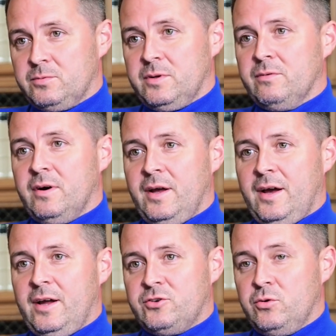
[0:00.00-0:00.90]
with the right
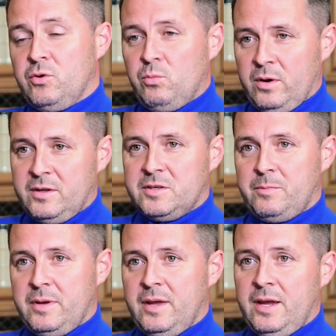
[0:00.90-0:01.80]
attitude, who wanted to
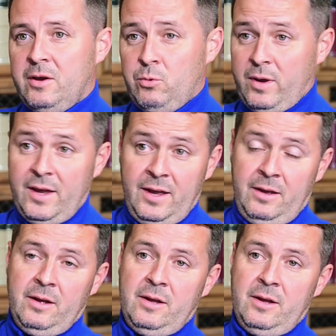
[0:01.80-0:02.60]
be here, who care,